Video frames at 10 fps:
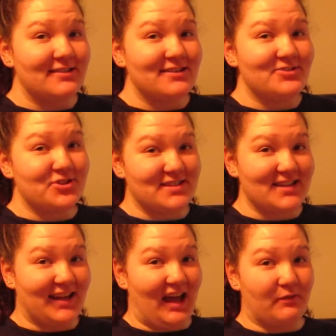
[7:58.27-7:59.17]
is just
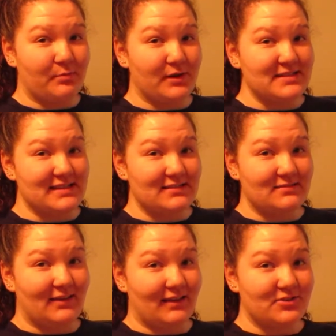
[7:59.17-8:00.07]
getting out of prison,
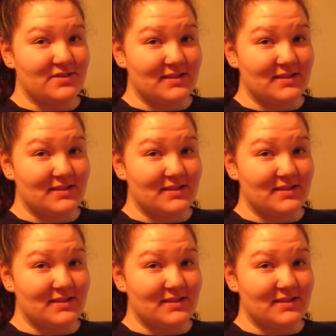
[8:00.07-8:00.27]
like, just